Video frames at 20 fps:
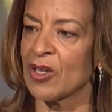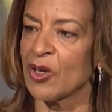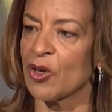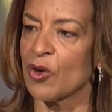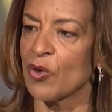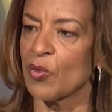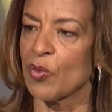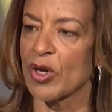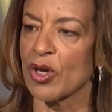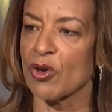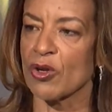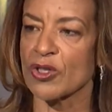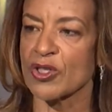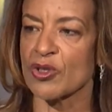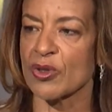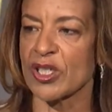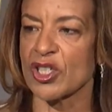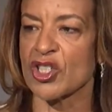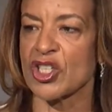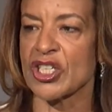We also
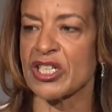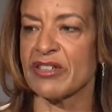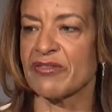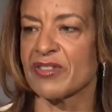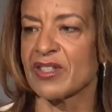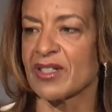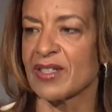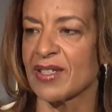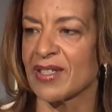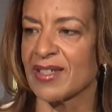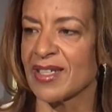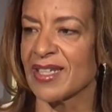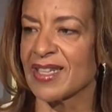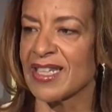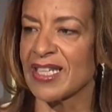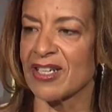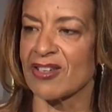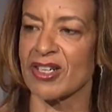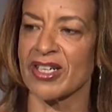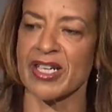achieved that
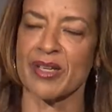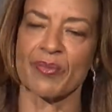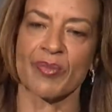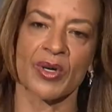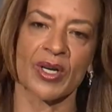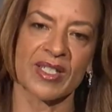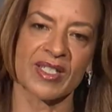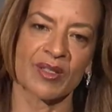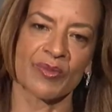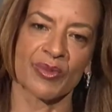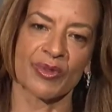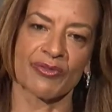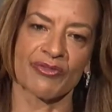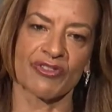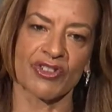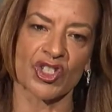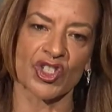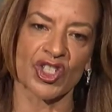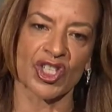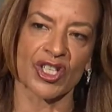nearly impossible
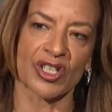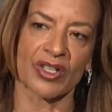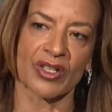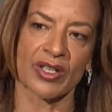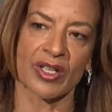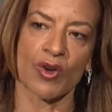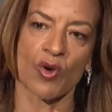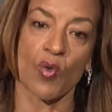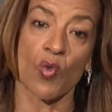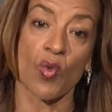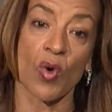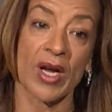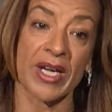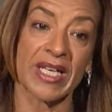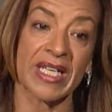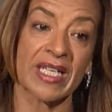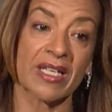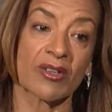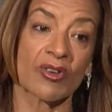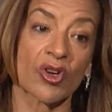vision 1
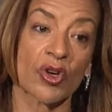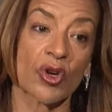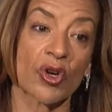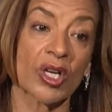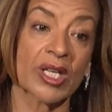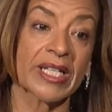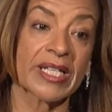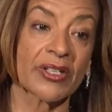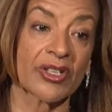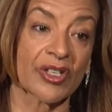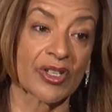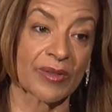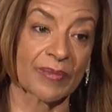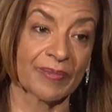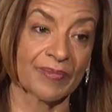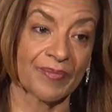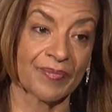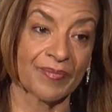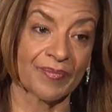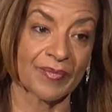year earlier,
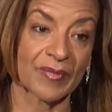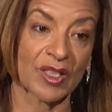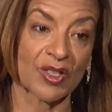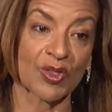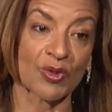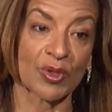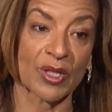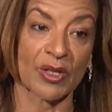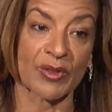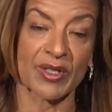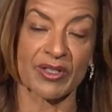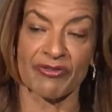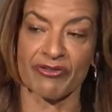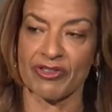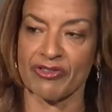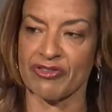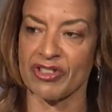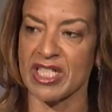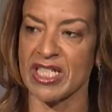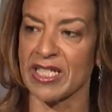in
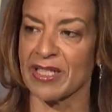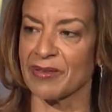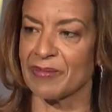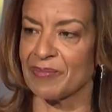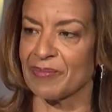2015.